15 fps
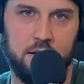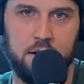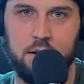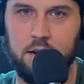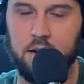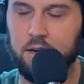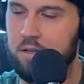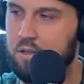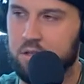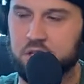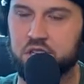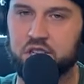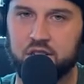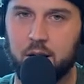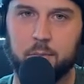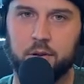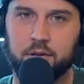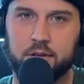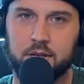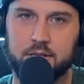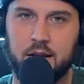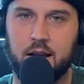And it just
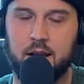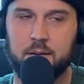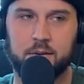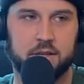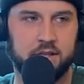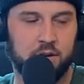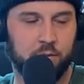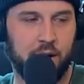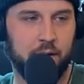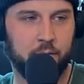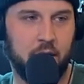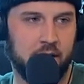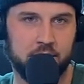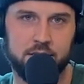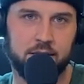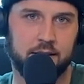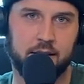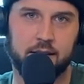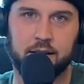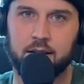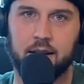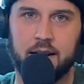doubled the time because he ran right into,
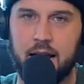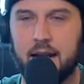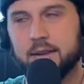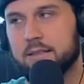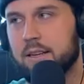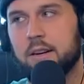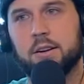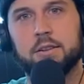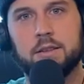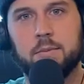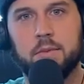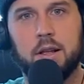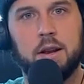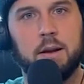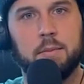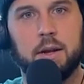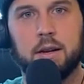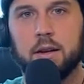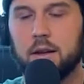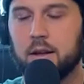like, an accident or something. I'm like...